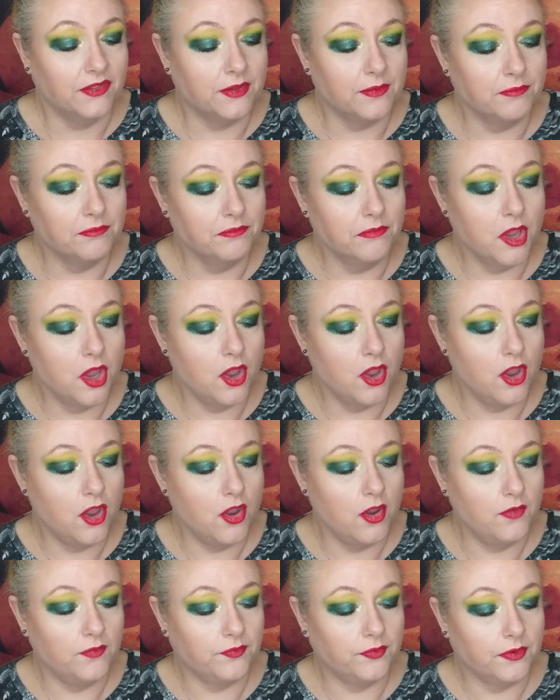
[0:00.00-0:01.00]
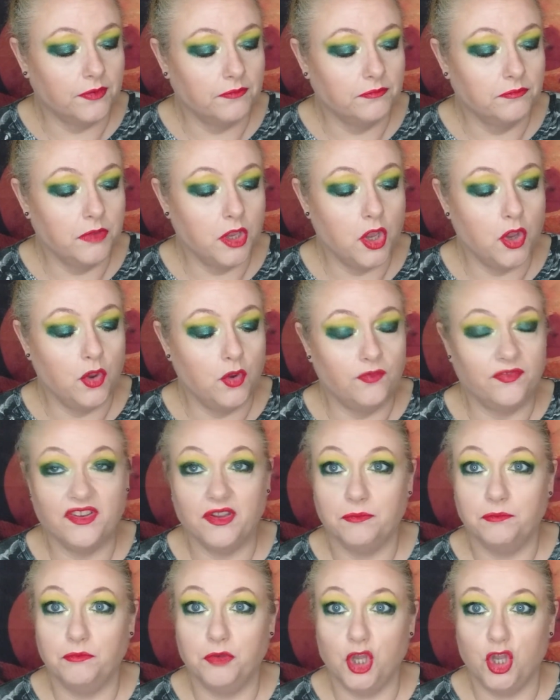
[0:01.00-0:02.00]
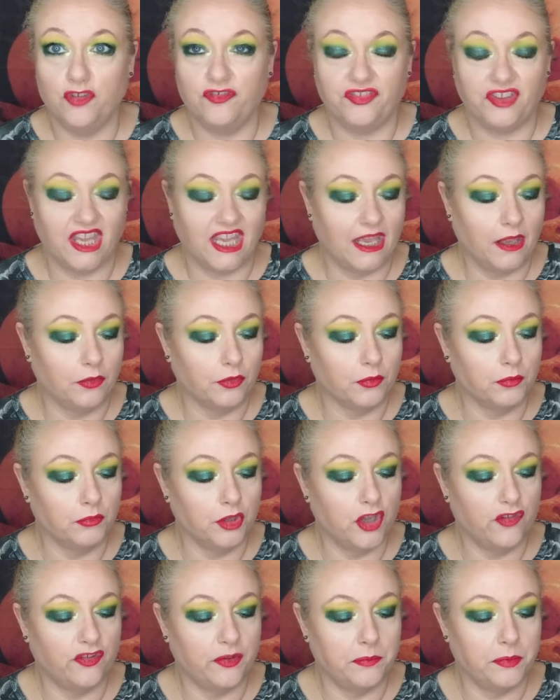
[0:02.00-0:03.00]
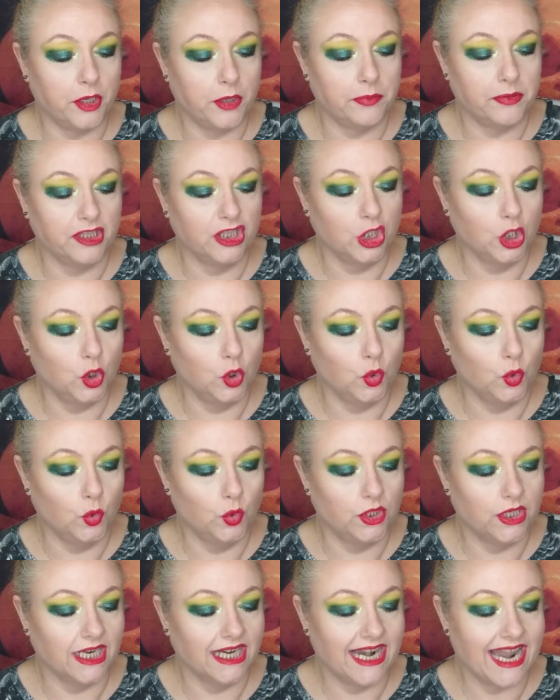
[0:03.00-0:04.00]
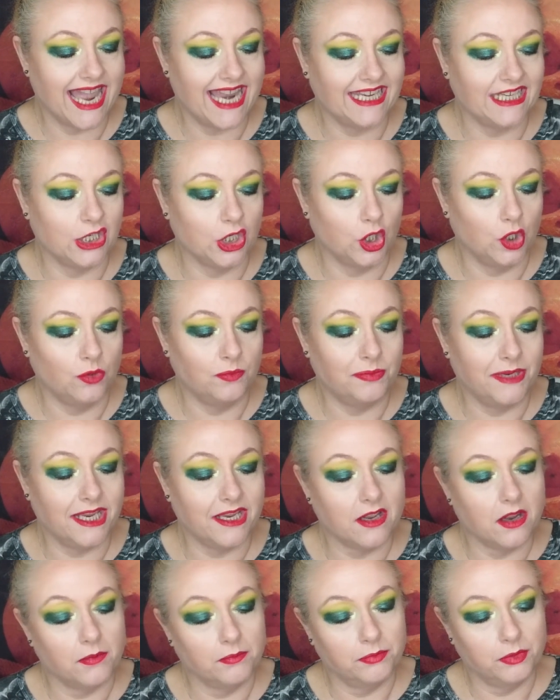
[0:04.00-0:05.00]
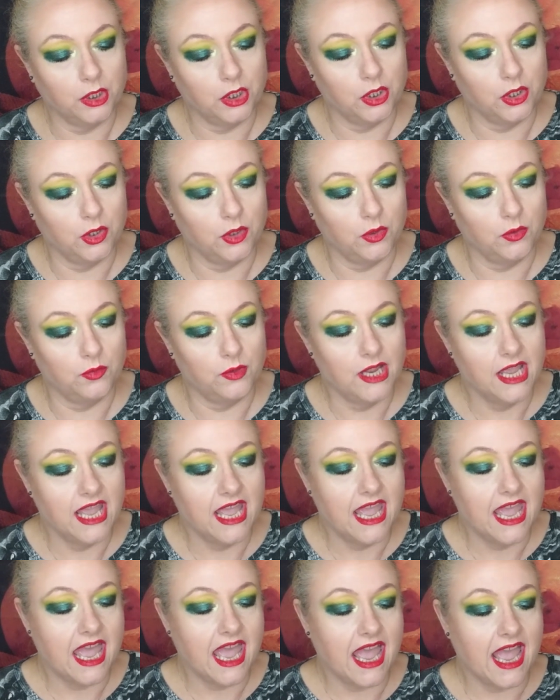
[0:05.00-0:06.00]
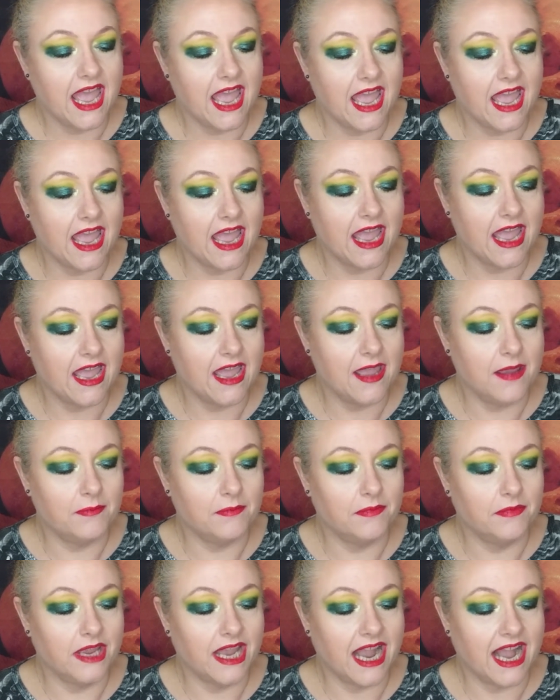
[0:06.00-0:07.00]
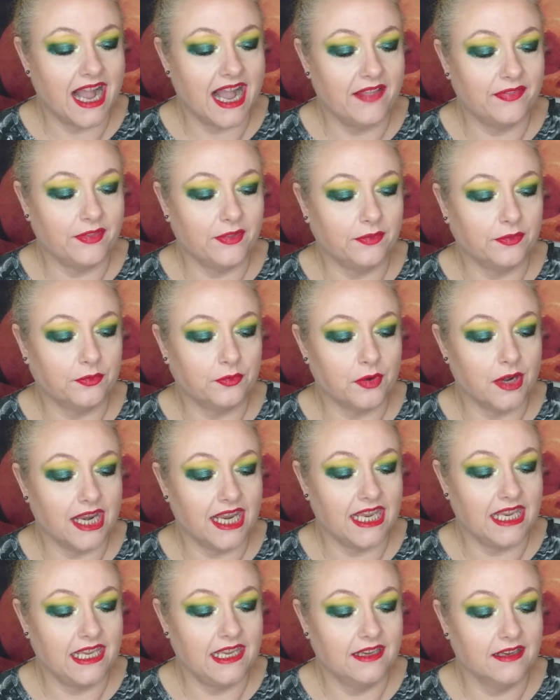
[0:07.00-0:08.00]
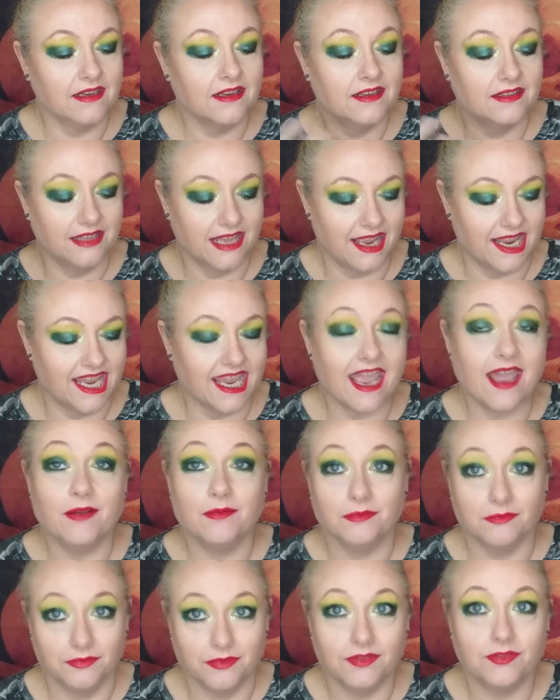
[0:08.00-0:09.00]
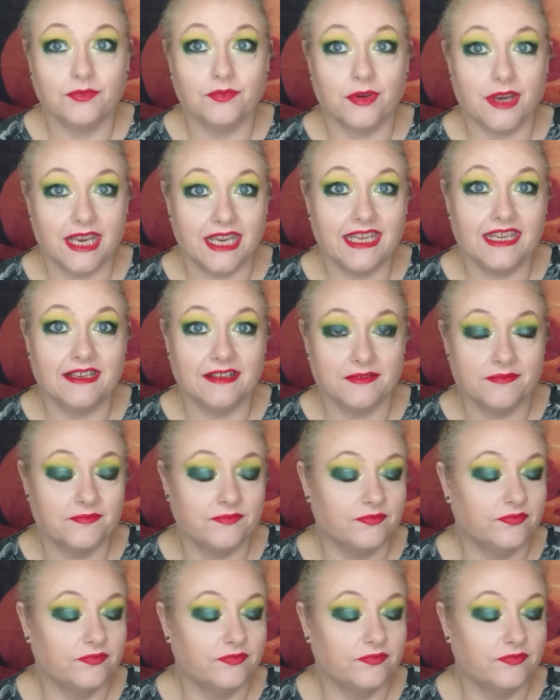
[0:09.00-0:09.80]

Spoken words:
the Mervy Purple Nude, Light Nude, Peacock Blue are the three. There you go, the three.